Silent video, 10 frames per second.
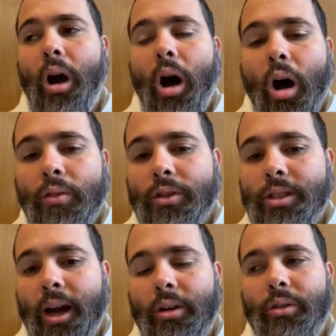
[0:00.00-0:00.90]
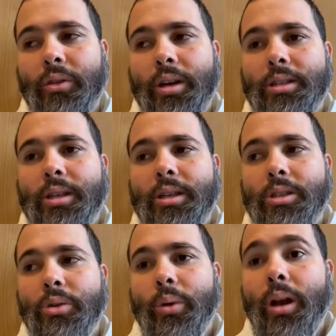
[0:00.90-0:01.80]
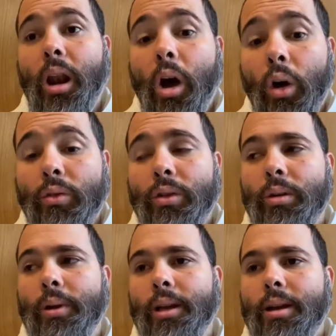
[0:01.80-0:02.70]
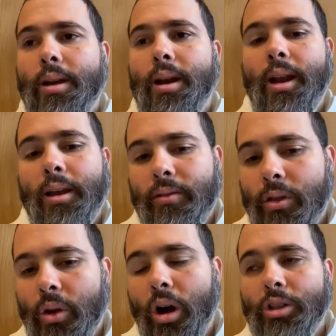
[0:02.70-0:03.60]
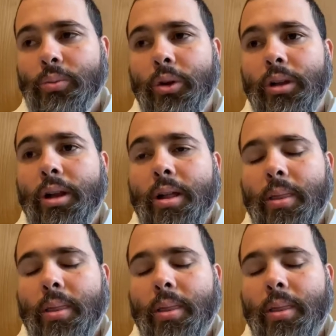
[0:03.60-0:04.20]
offer sacrifices and we love and we live the gospel,